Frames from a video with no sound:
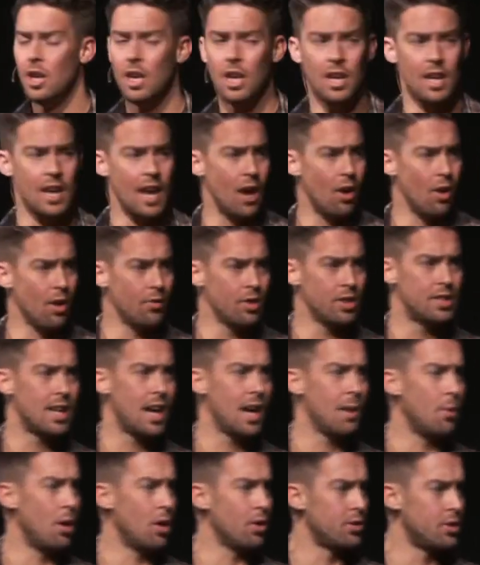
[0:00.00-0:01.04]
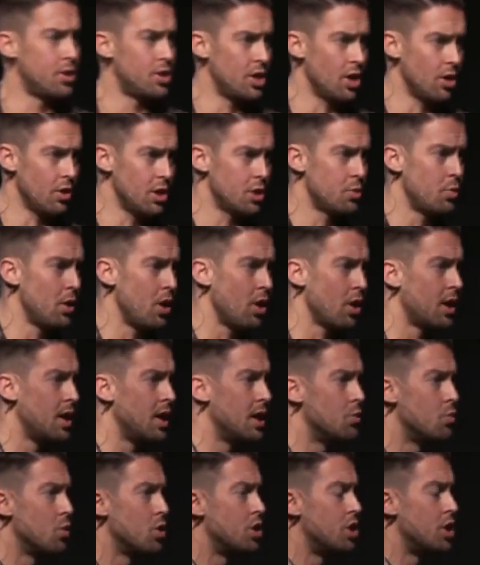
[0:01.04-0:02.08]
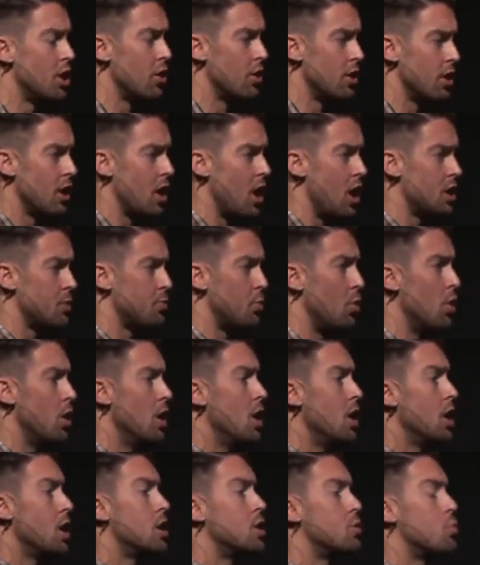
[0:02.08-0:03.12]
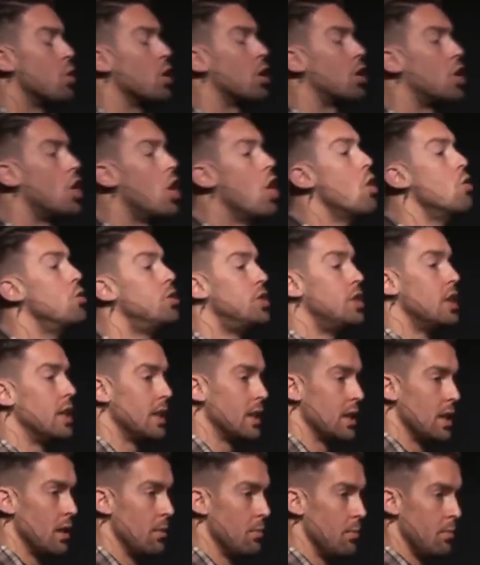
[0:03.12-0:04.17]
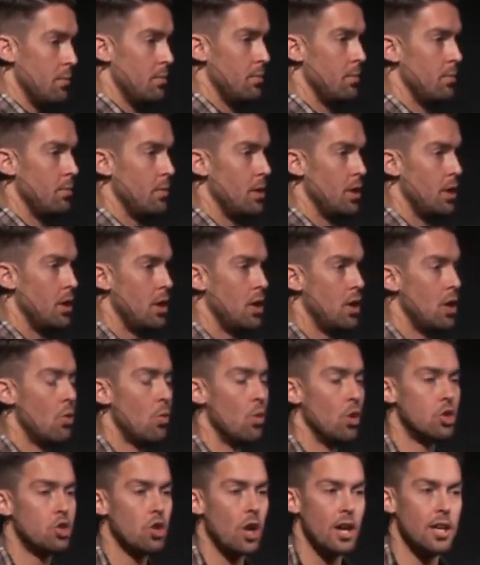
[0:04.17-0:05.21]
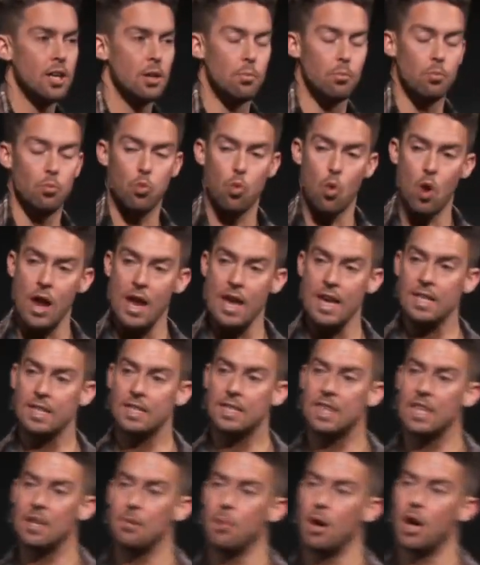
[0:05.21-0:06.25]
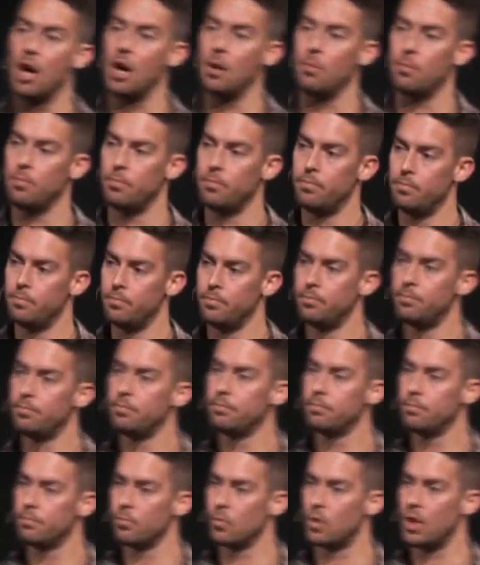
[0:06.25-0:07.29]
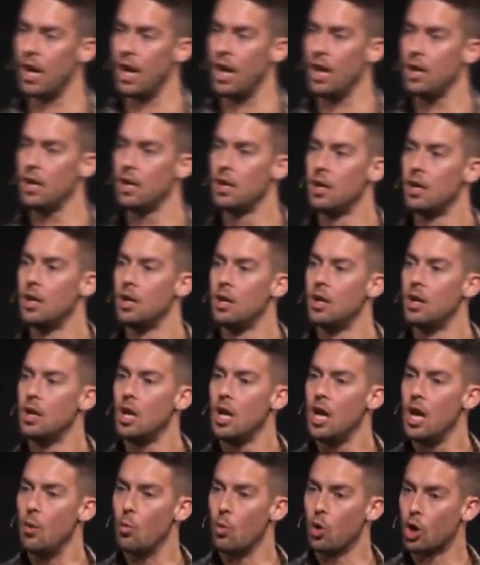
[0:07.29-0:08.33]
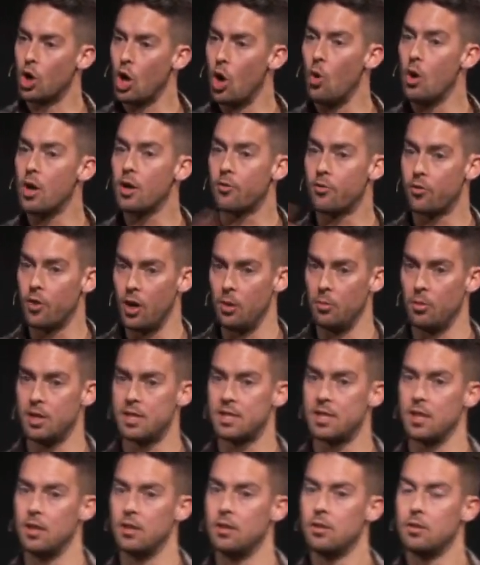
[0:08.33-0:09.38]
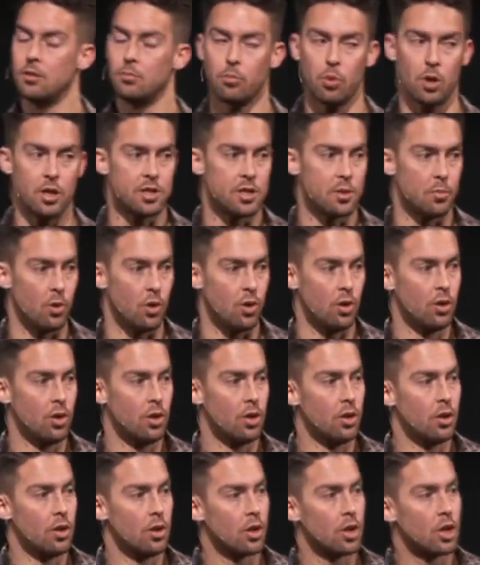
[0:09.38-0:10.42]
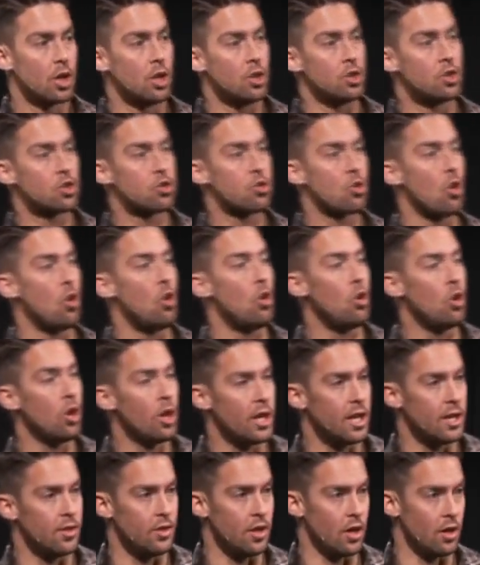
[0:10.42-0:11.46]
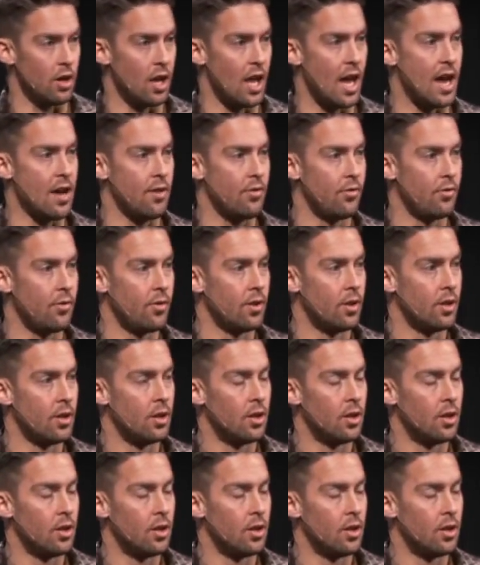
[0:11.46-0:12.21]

And now, every time I'll share this with our kids, we're sharing the gospel because we're coaching them. We're trying to raise them up, okay? And we're going from, listen, principle, control in their life